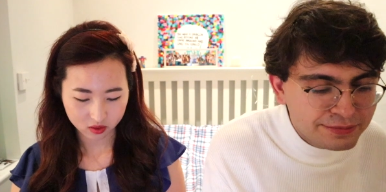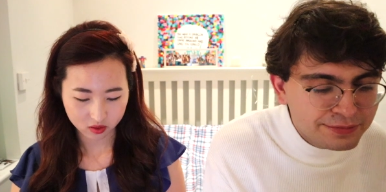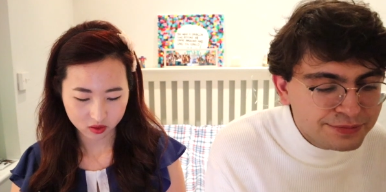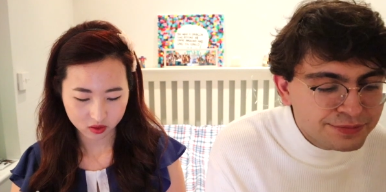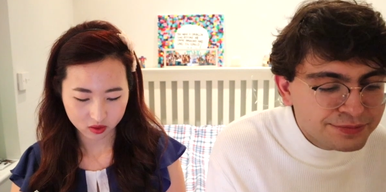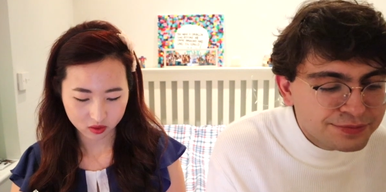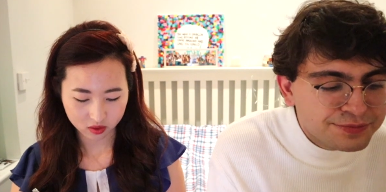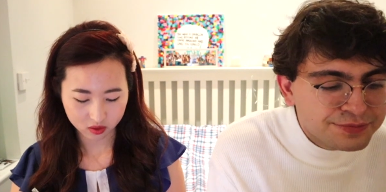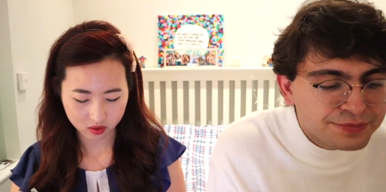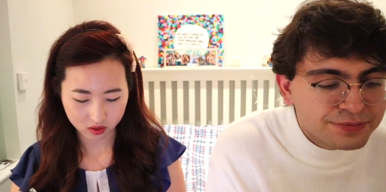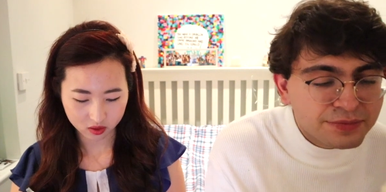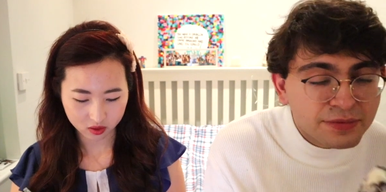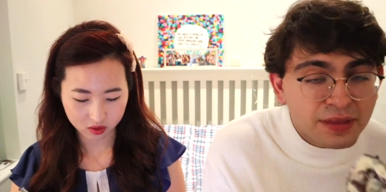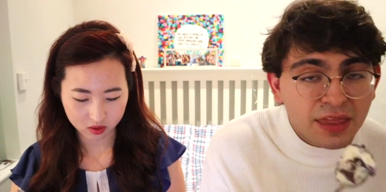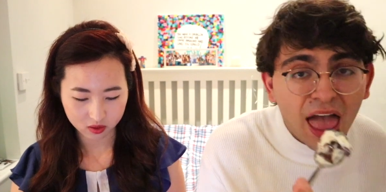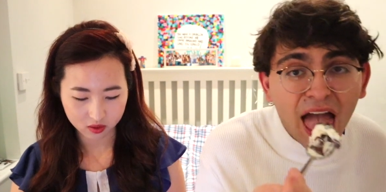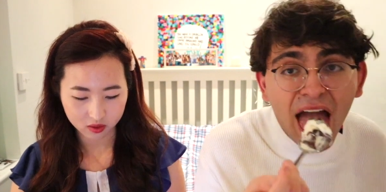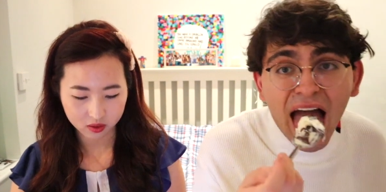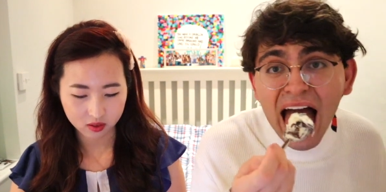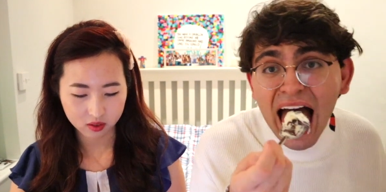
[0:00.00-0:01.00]
Speaker 1: Hmm.
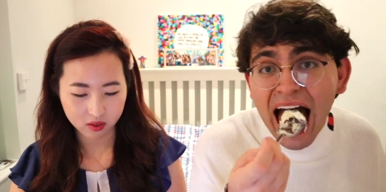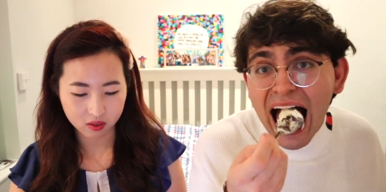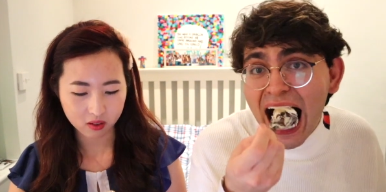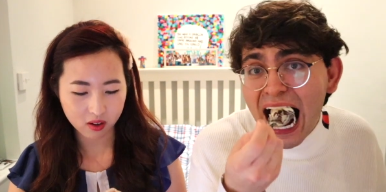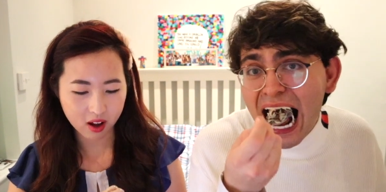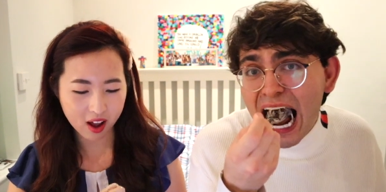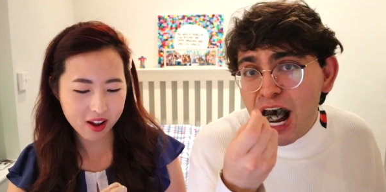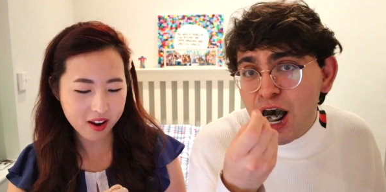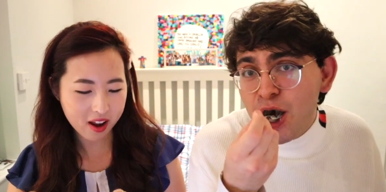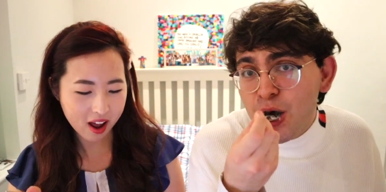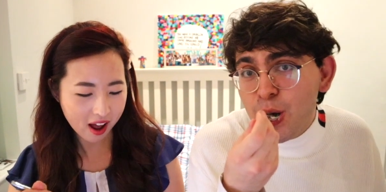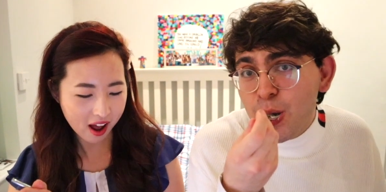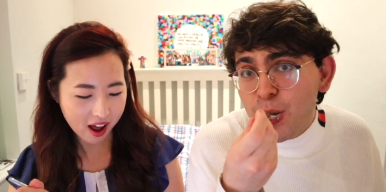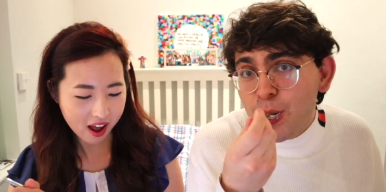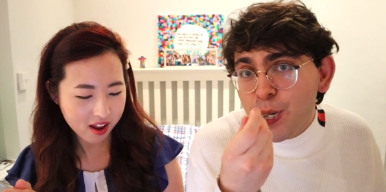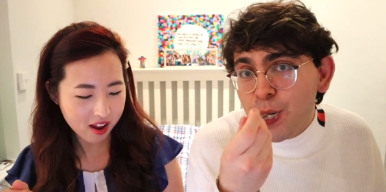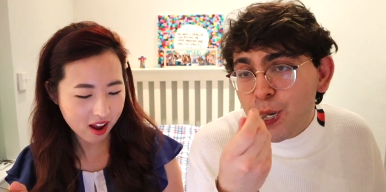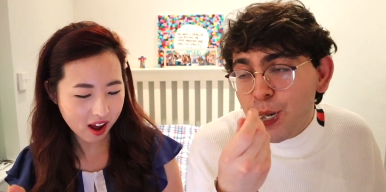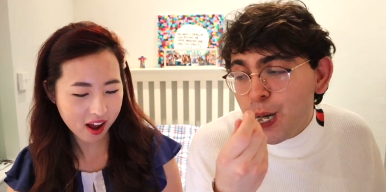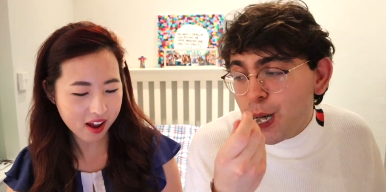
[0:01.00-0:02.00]
I,
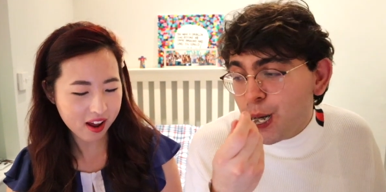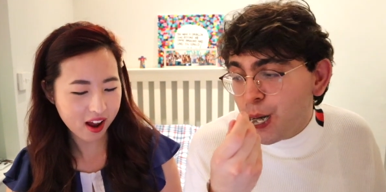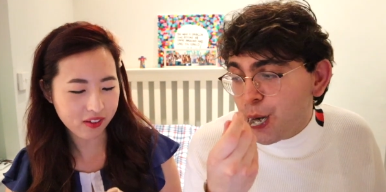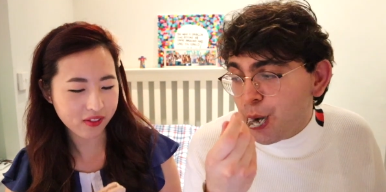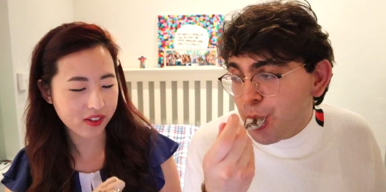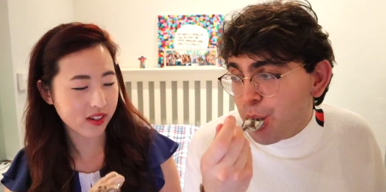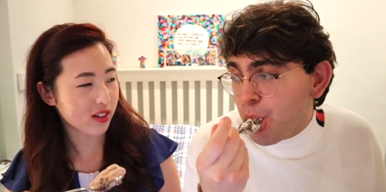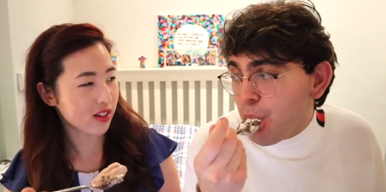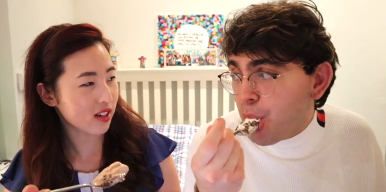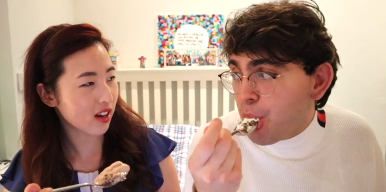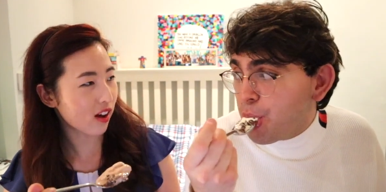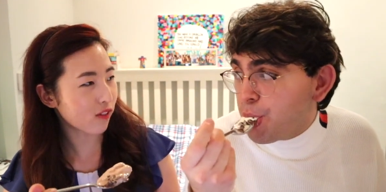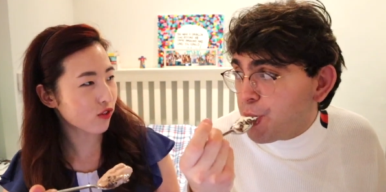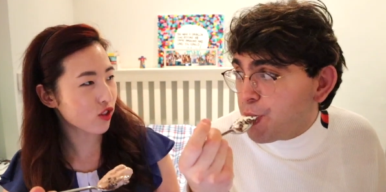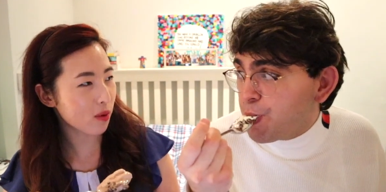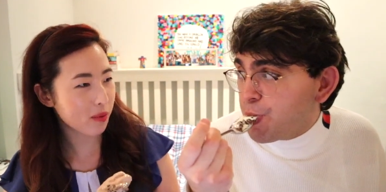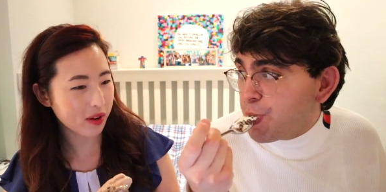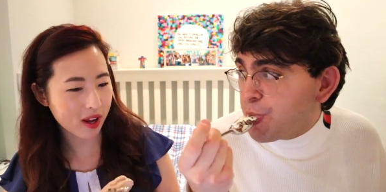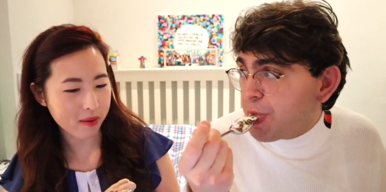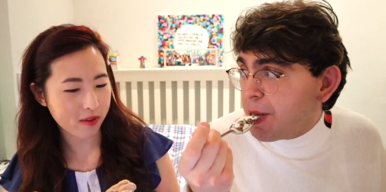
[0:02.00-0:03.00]
I, I haven't.
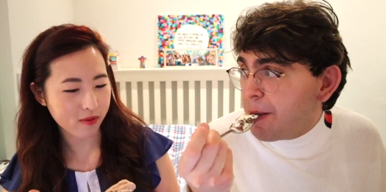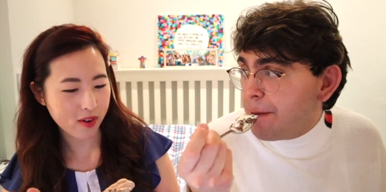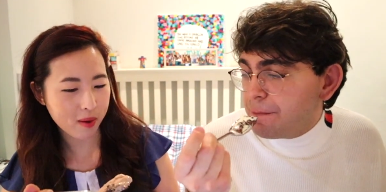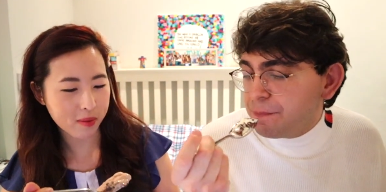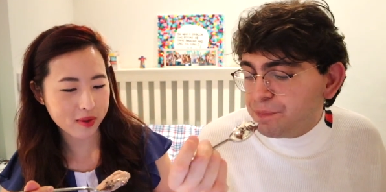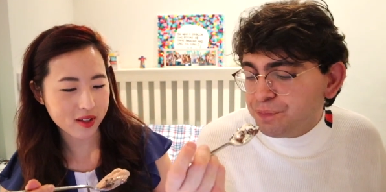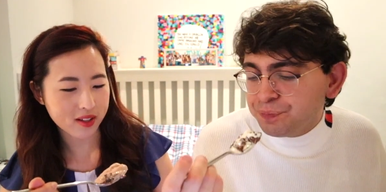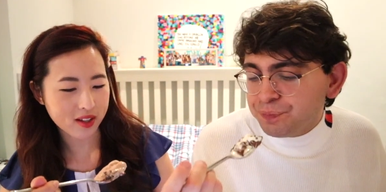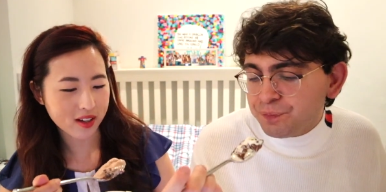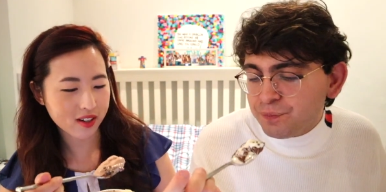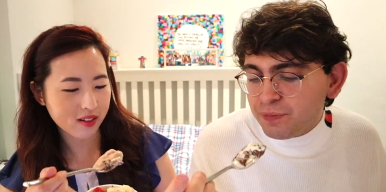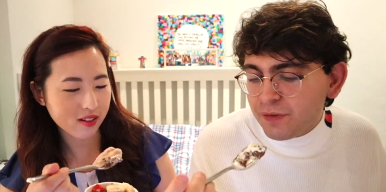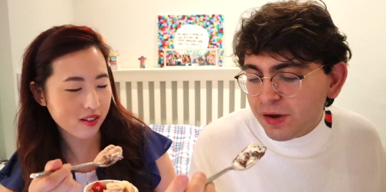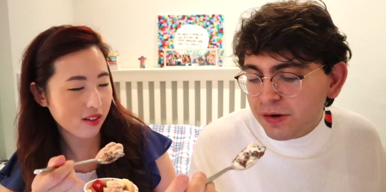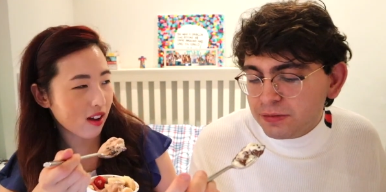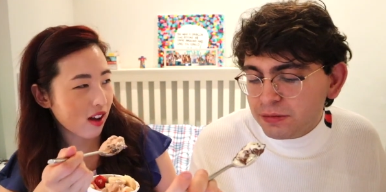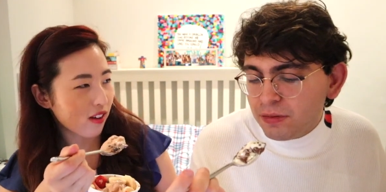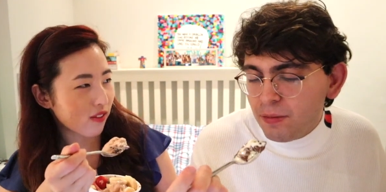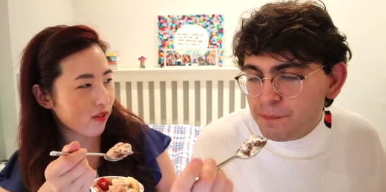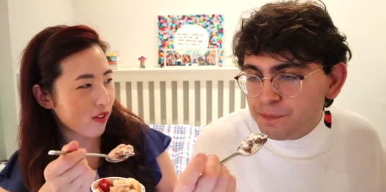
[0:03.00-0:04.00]
After I became a pharmacist, I didn't.
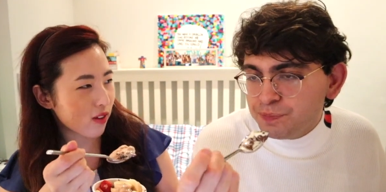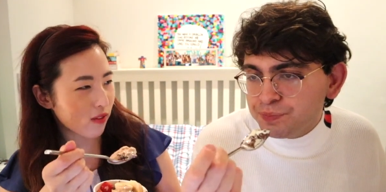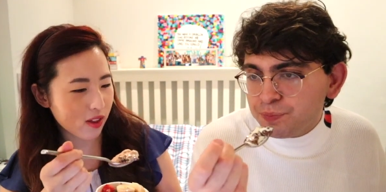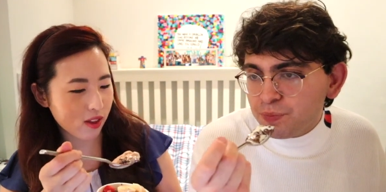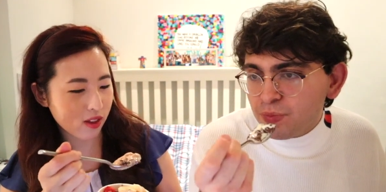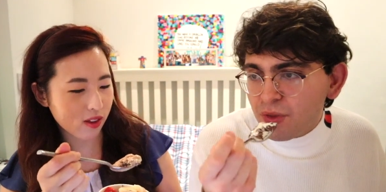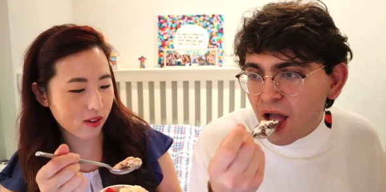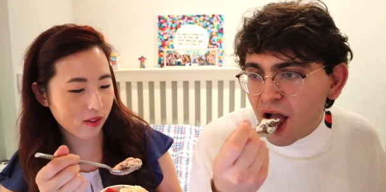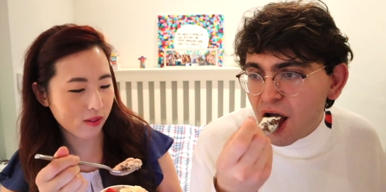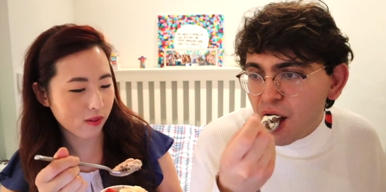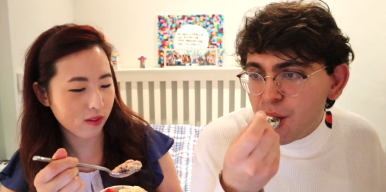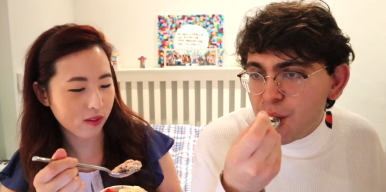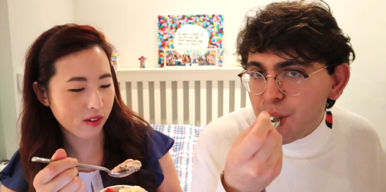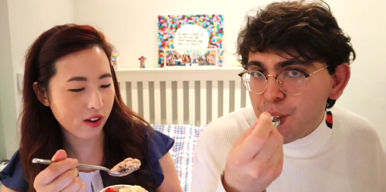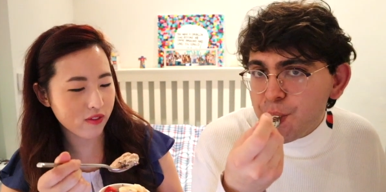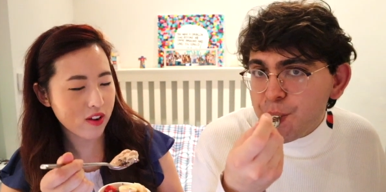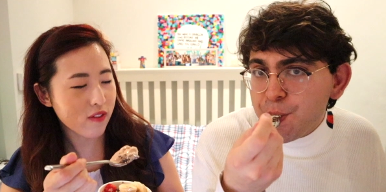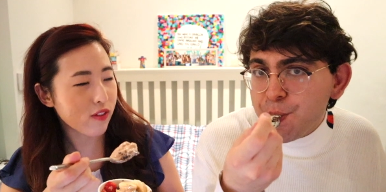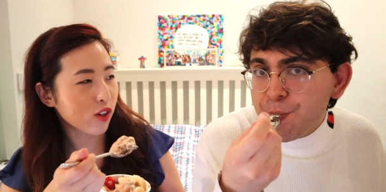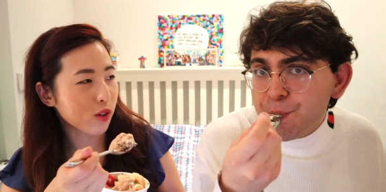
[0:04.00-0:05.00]
I've never,
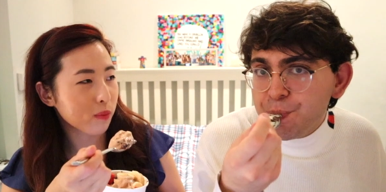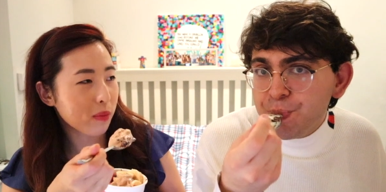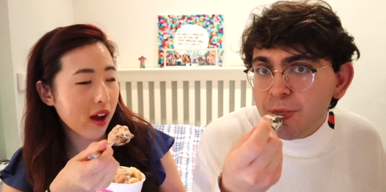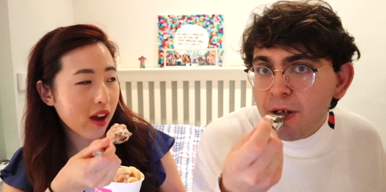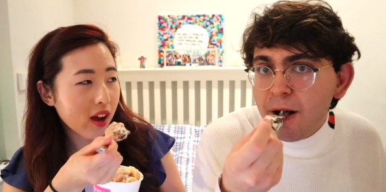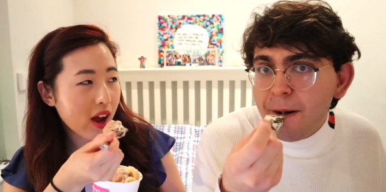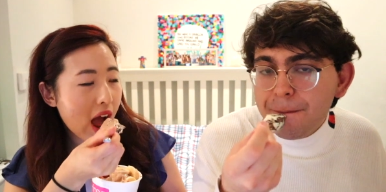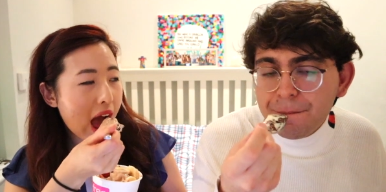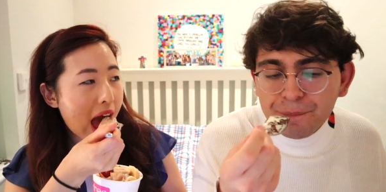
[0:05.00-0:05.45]
I've never looked back.